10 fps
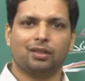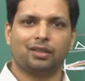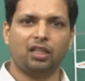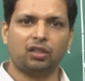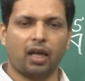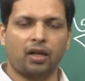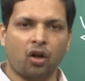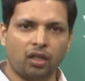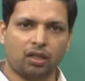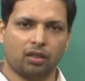this
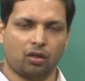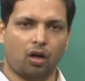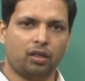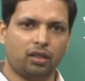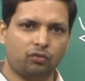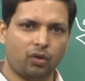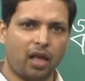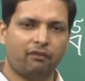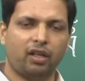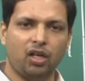cannot, or this will
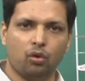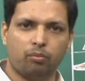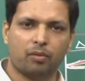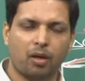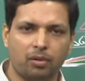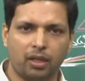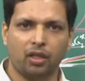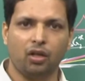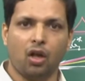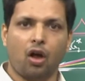have very low
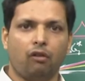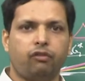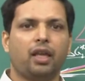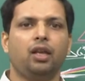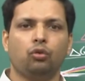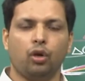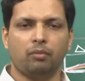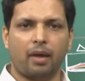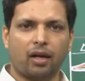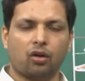probability of again going
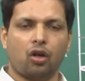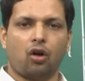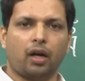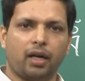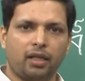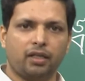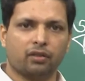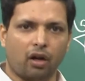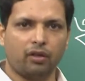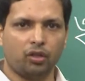back or getting
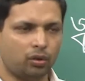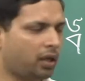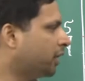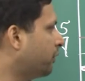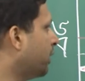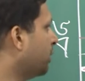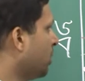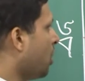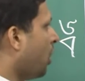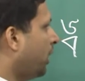dissolved into the liquid.
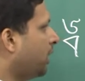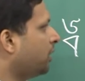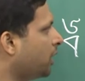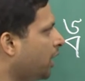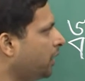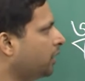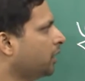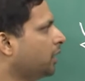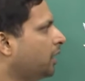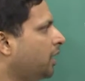On the other hand,
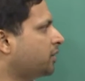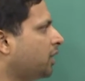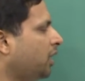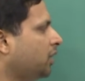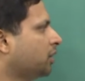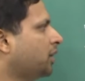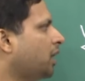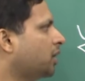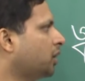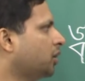let us say
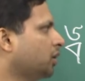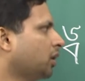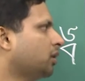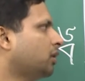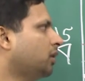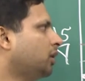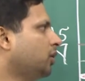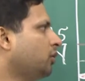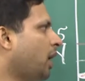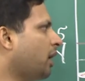that
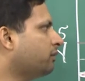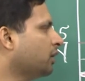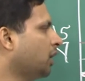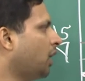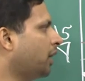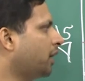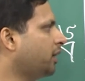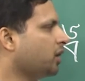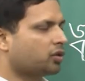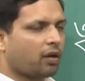you have a
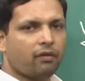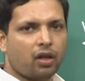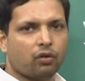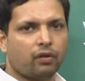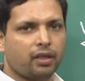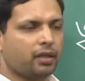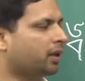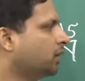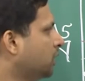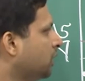radius somewhere over here.
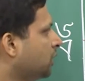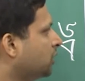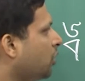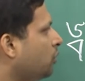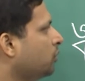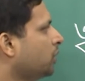Now,